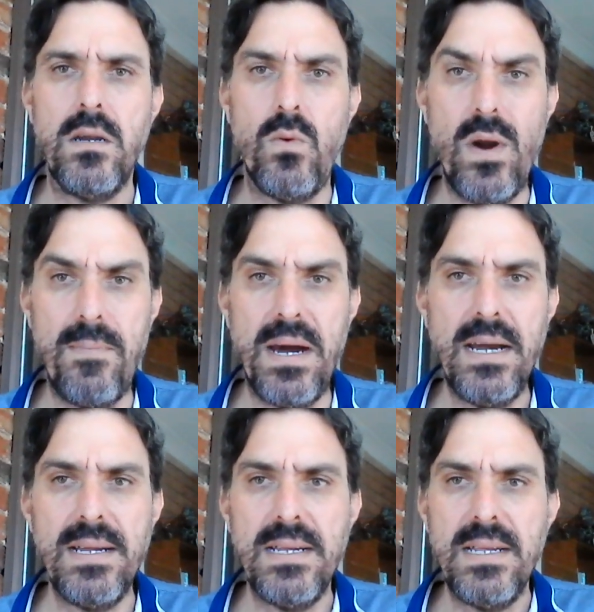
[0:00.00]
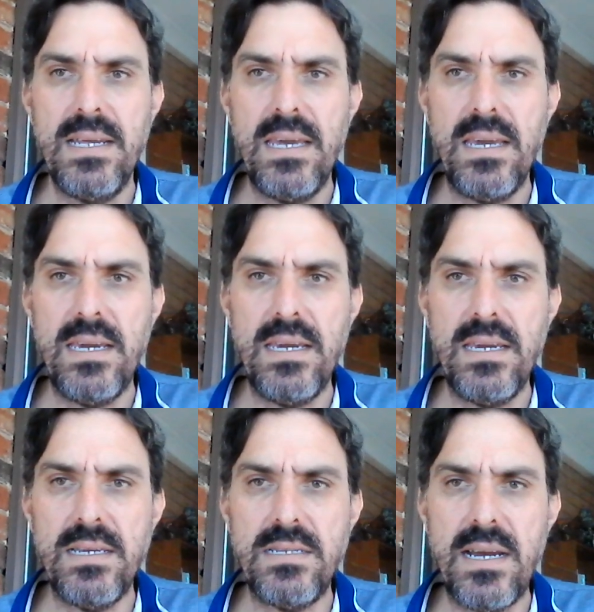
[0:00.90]
wrapper,
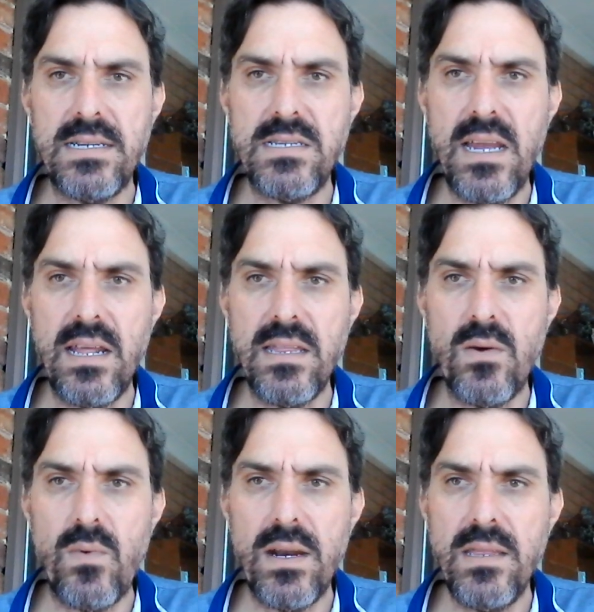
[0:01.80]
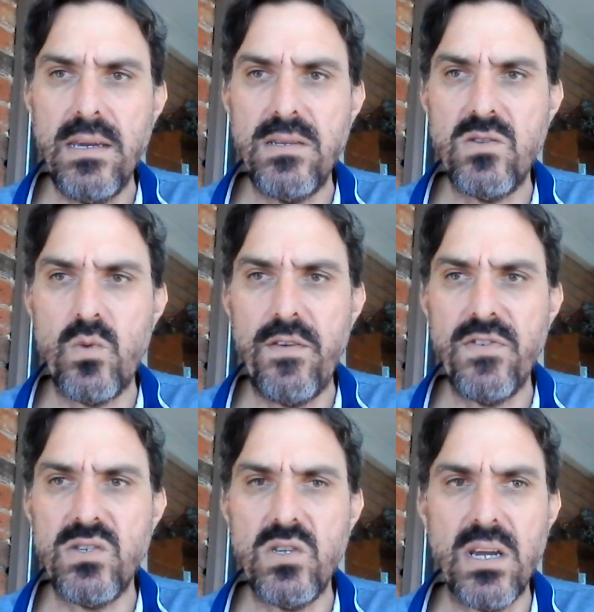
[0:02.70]
is understanding that one of these is a
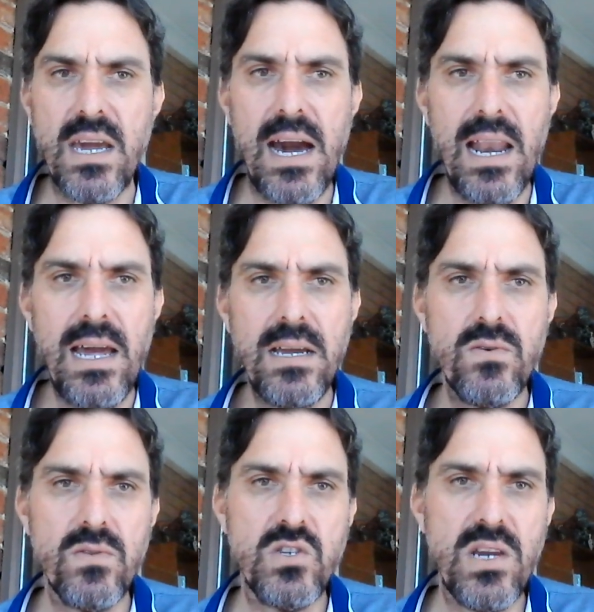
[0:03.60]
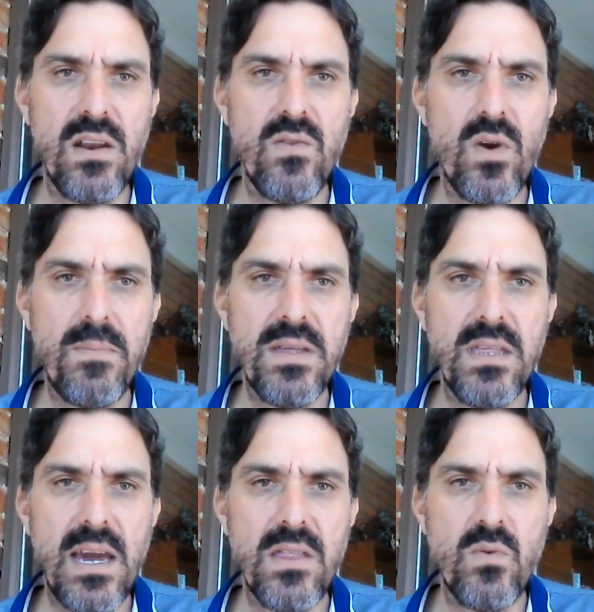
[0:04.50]
reference to the colour or the shade of the wrapper.
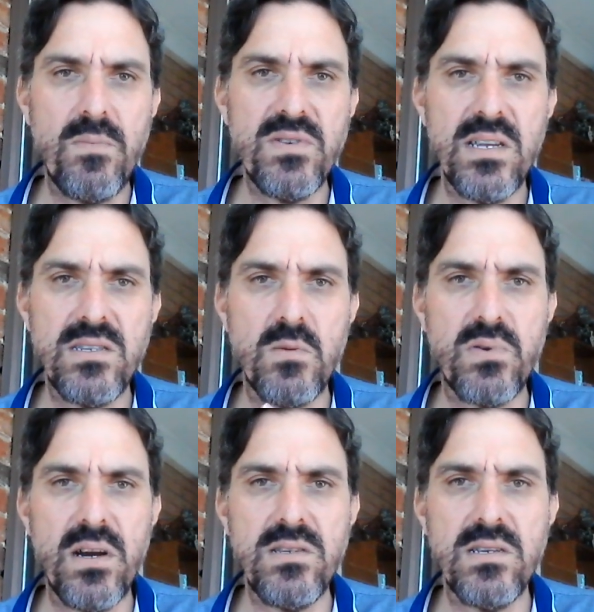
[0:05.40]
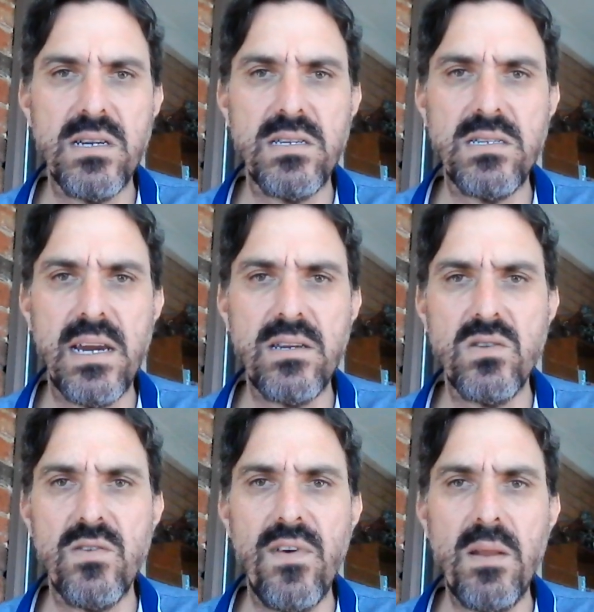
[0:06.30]
The other represents the process undertaken to
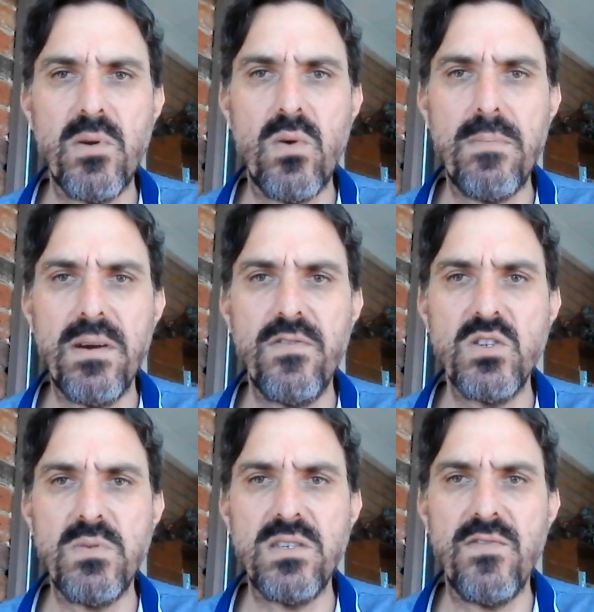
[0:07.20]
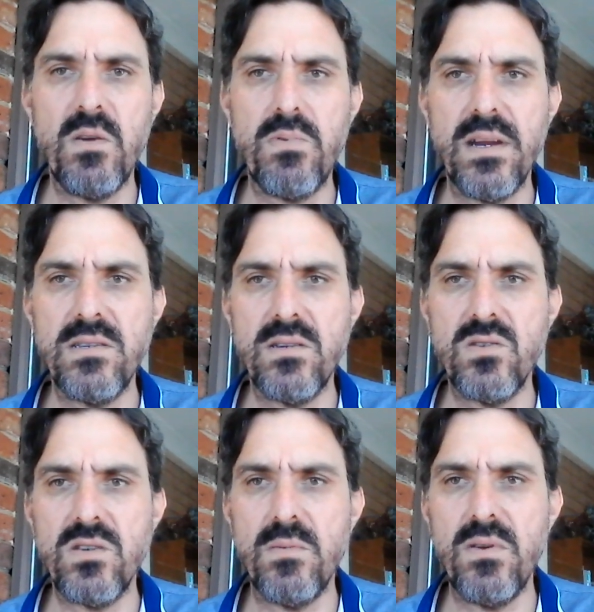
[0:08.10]
develop a wrapper for specific brands such
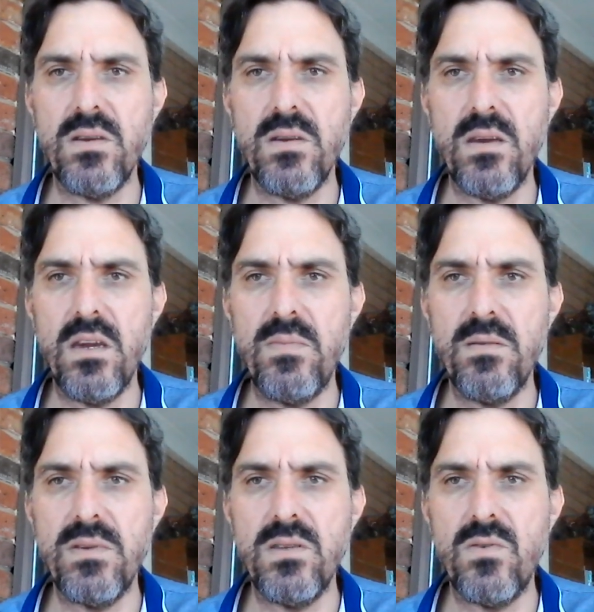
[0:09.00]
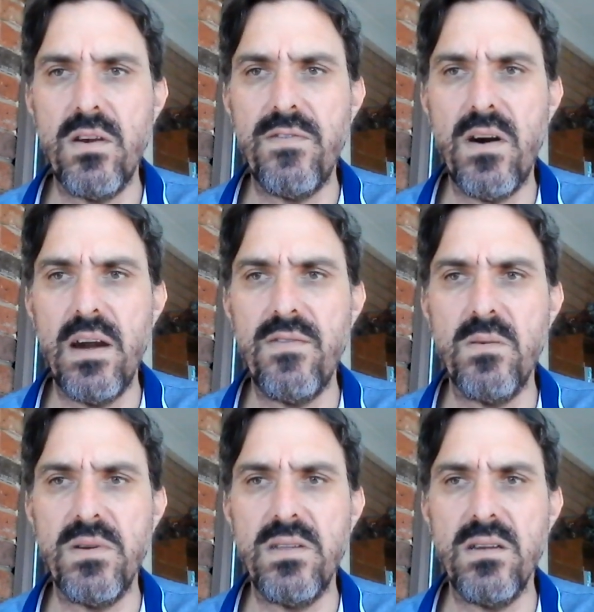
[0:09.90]
as Cohiba Maduro 5 and
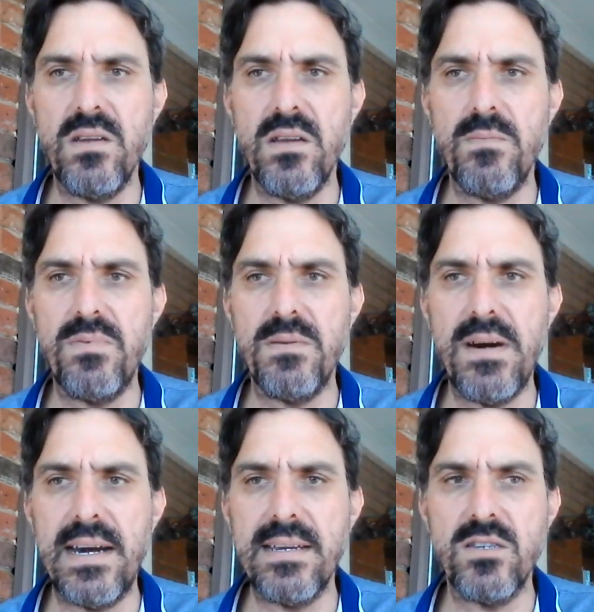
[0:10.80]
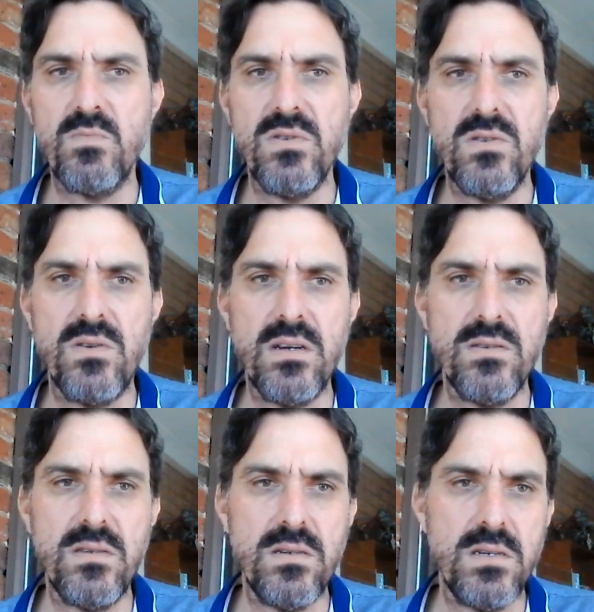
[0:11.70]
the Partagas Maduro
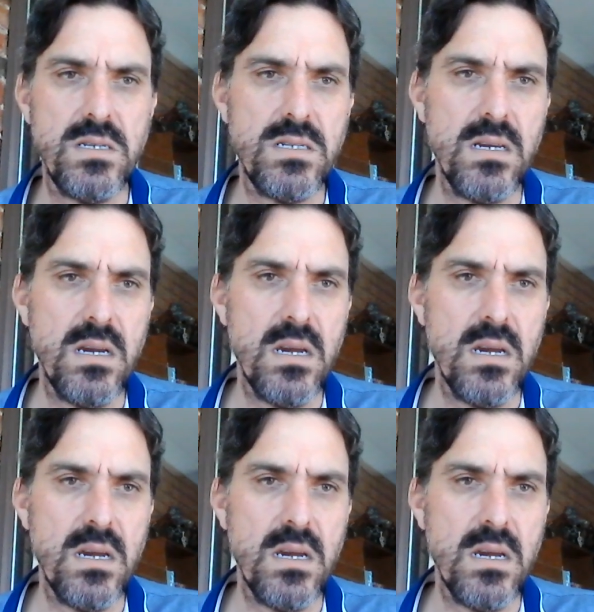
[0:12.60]
series.